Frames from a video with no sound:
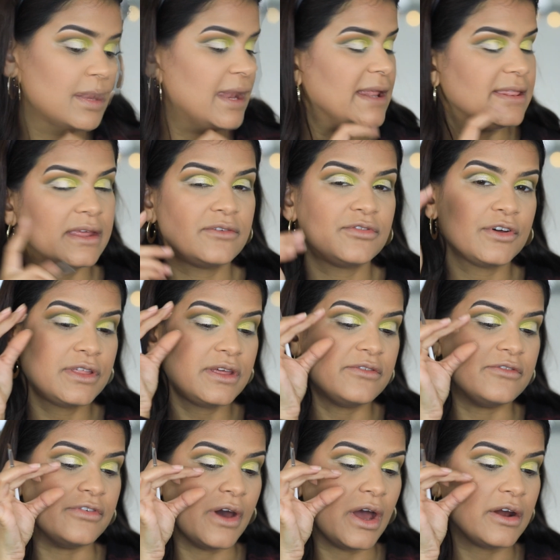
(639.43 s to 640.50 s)
And I think for
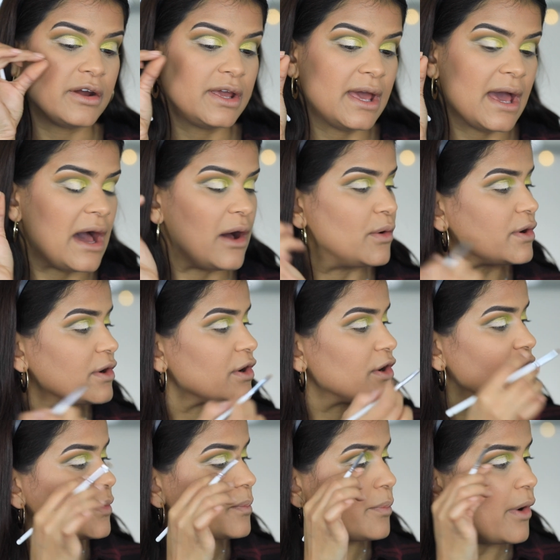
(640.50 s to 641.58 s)
the very
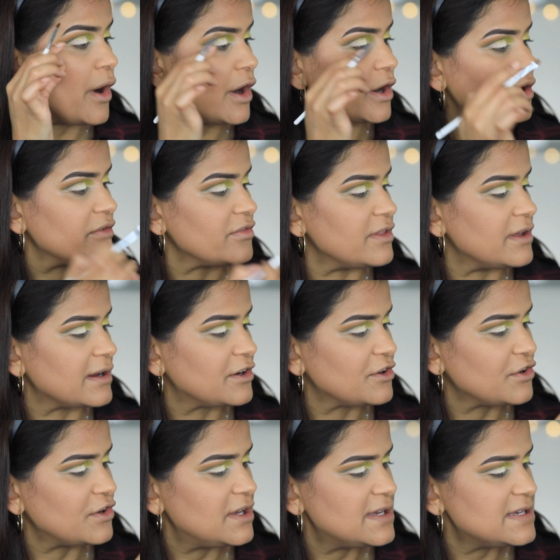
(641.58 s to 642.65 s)
outer part of the
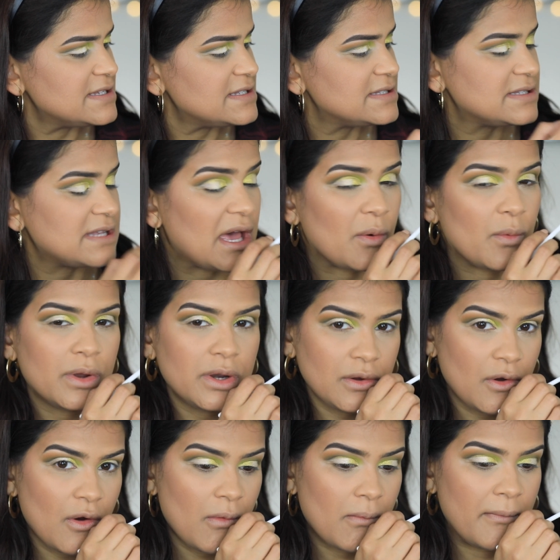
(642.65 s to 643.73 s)
crease, I want to
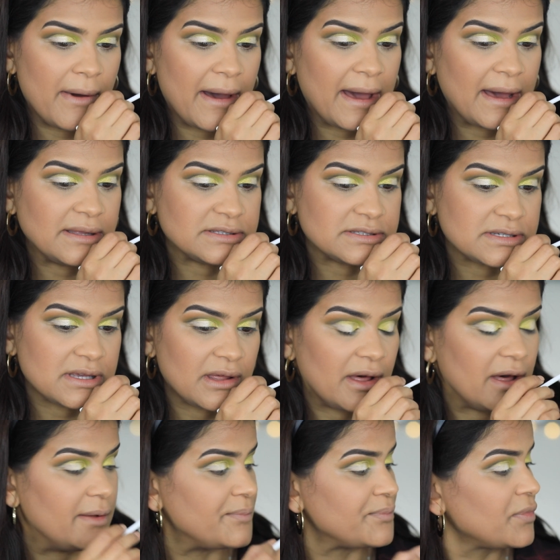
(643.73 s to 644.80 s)
go matte.
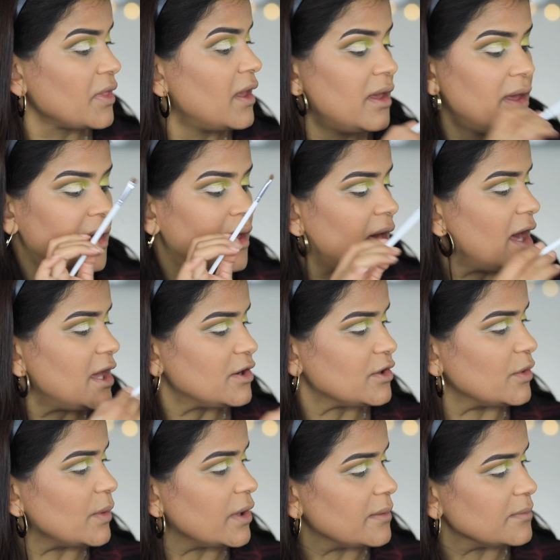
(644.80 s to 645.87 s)
I don't
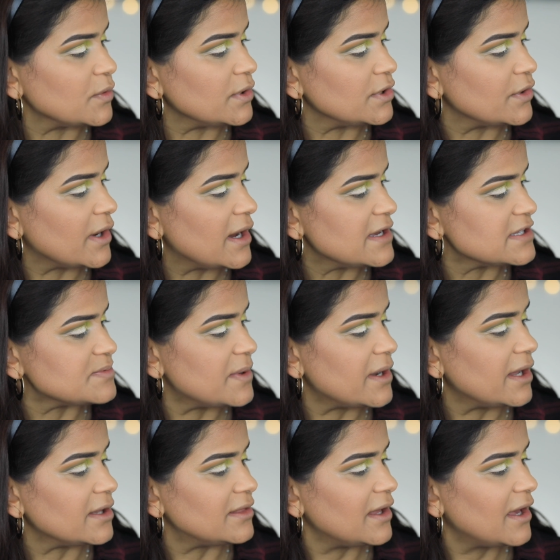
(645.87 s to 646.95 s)
know what I'm doing, you guys, but
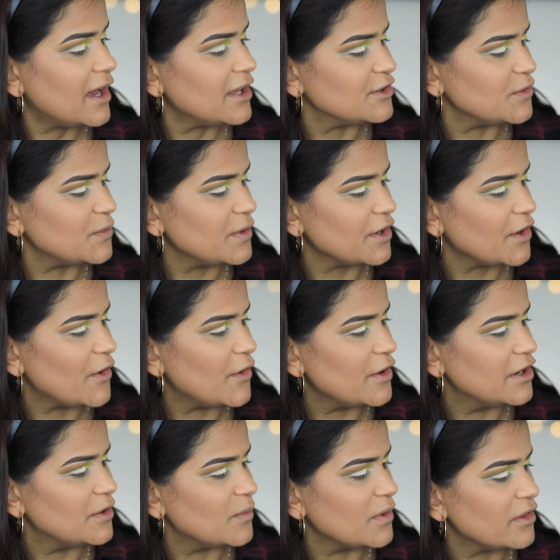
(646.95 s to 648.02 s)
I think I do want to go
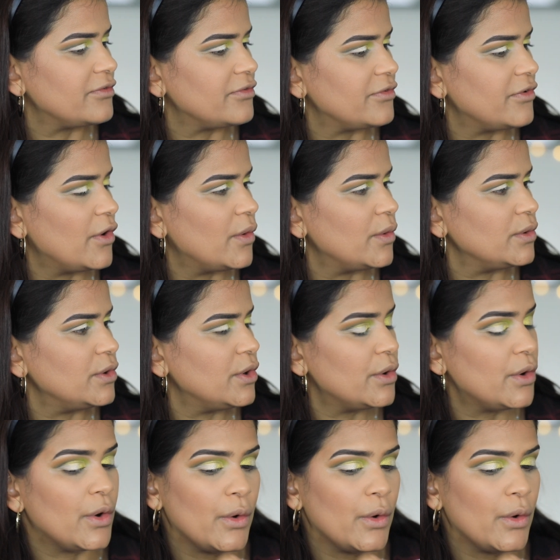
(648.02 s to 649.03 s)
in with Phone